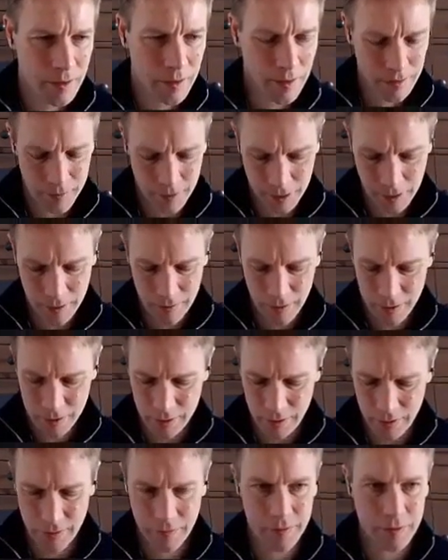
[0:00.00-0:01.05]
I made it quite
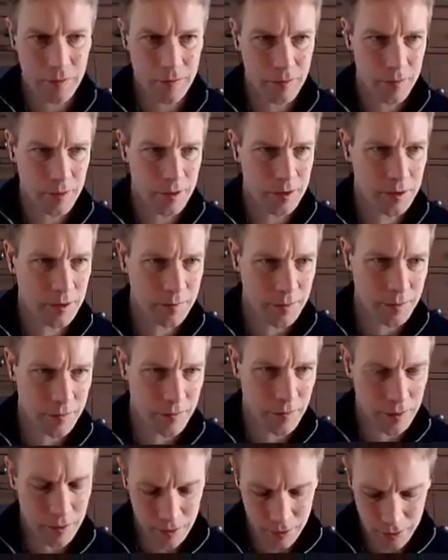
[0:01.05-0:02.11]
so difficult for myself to
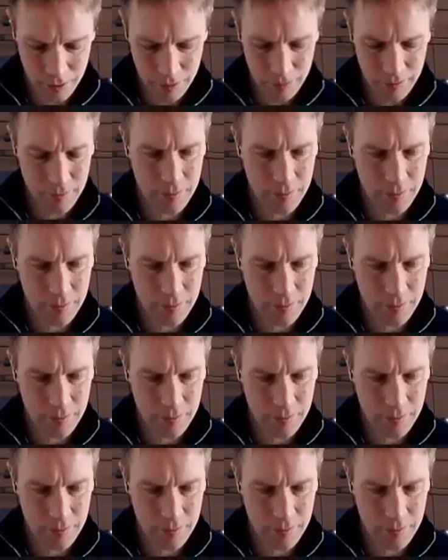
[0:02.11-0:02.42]
find it.